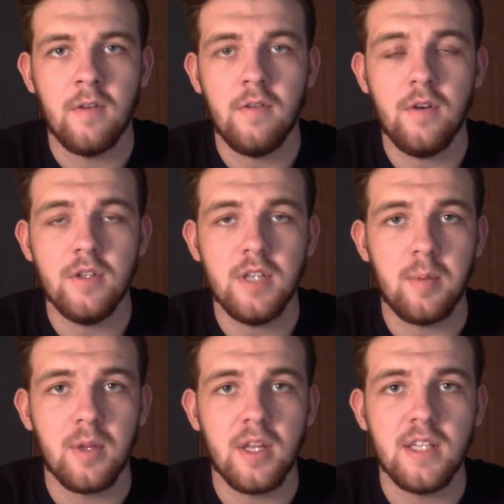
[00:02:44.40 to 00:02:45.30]
For
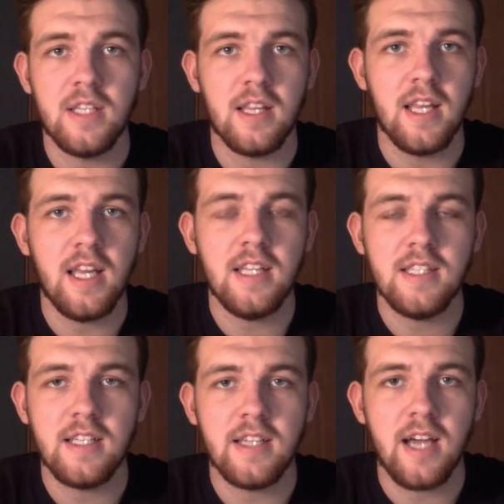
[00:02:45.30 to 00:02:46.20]
example, they say late is
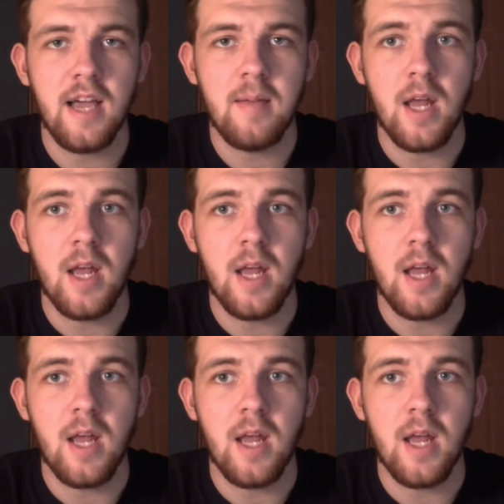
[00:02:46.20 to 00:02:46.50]
on time